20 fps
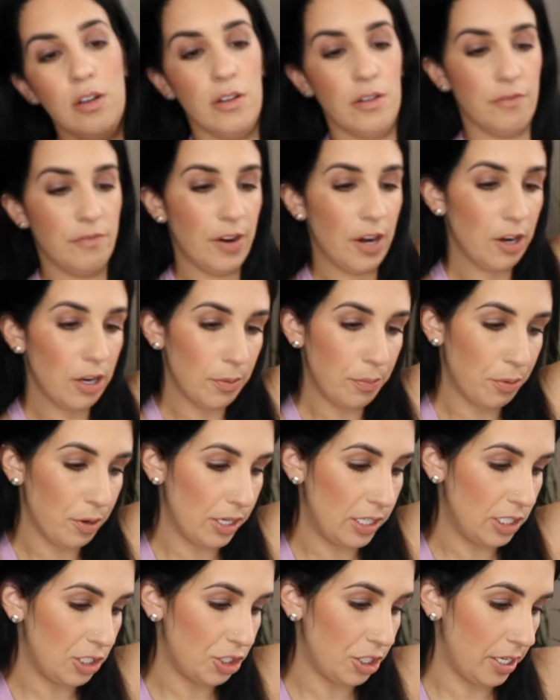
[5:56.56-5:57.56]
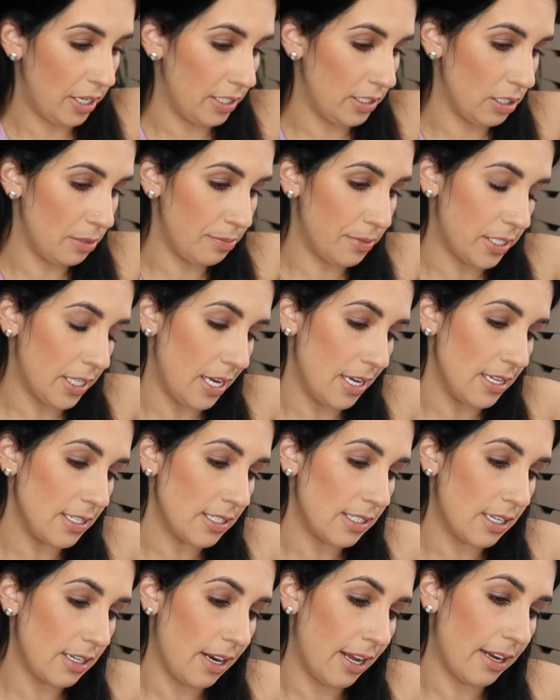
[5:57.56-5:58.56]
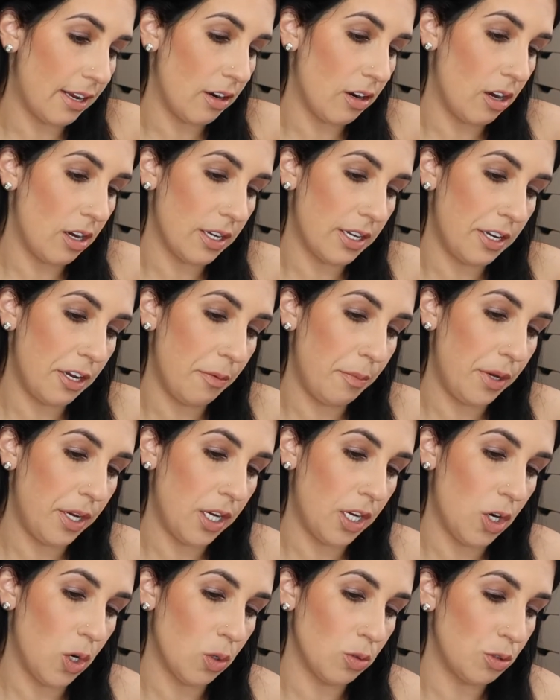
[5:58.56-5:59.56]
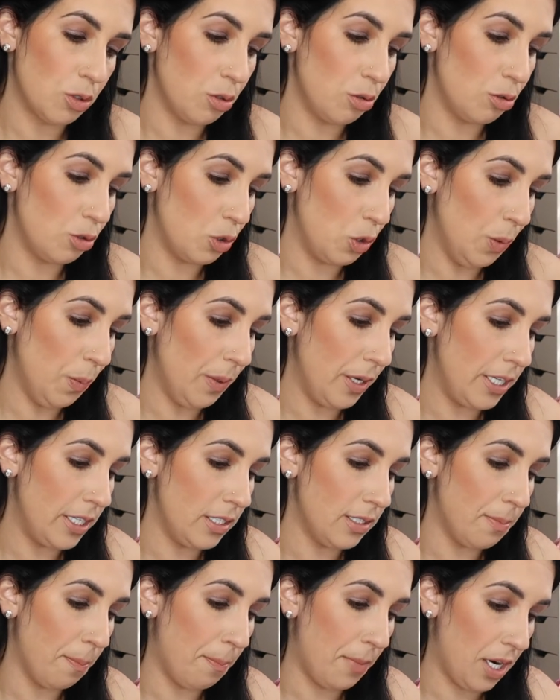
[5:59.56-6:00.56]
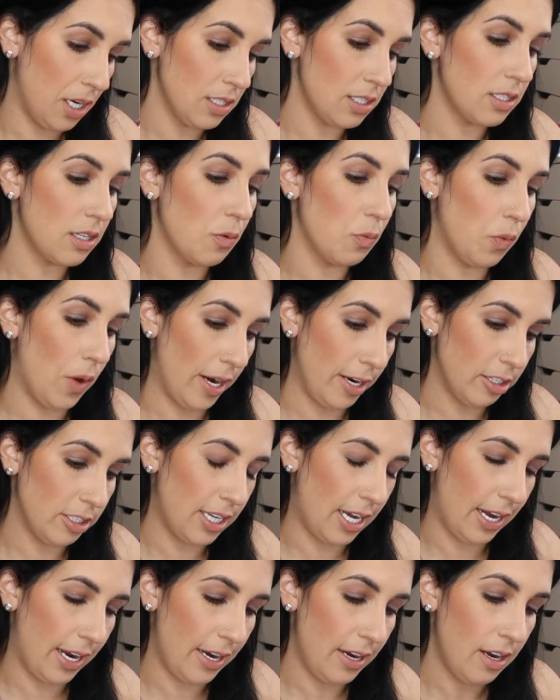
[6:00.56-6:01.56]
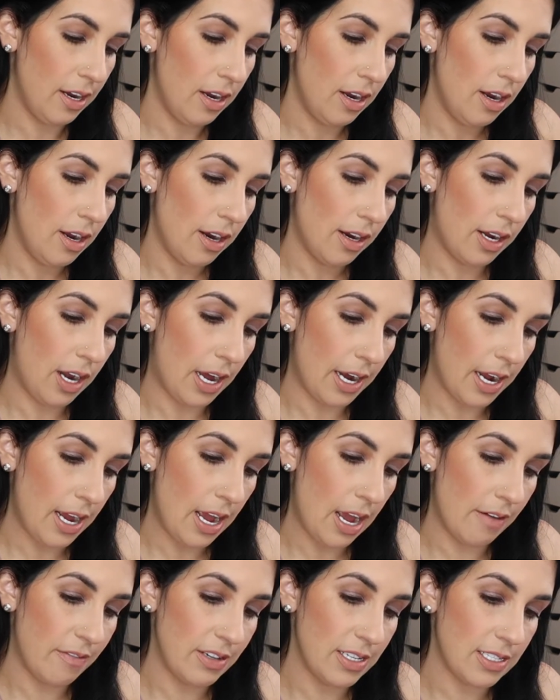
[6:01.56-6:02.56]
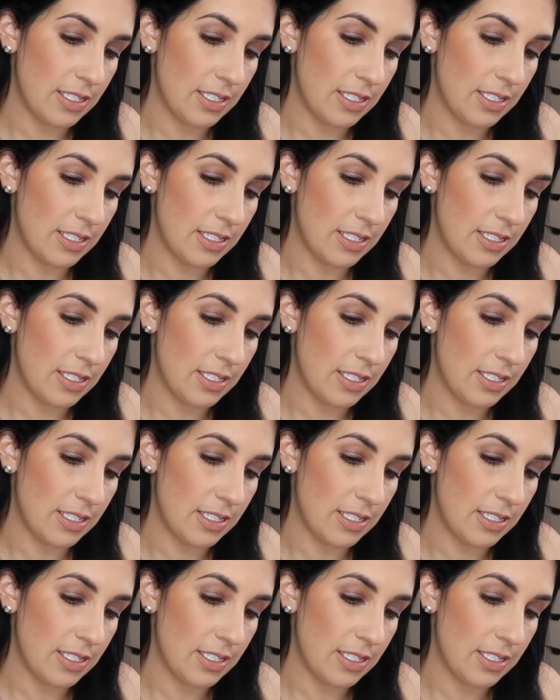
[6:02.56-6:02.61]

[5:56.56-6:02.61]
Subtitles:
very pretty shades. Obsessed, like a lot, gimme, go to, please, must, ride or die, gotta have it,